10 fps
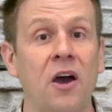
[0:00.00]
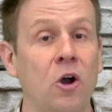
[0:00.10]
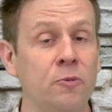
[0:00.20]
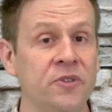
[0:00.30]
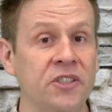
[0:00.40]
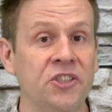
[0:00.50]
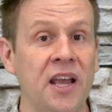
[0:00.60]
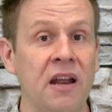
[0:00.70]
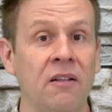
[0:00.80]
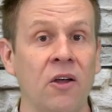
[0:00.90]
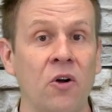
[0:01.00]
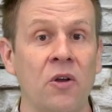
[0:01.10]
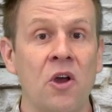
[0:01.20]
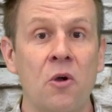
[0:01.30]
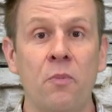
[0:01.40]
helps the channel
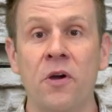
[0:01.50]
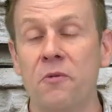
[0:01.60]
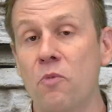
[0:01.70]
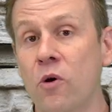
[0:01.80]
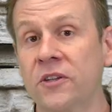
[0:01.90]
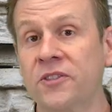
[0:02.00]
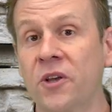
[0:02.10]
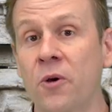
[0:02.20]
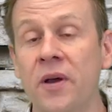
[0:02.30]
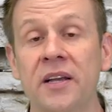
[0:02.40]
out but more so,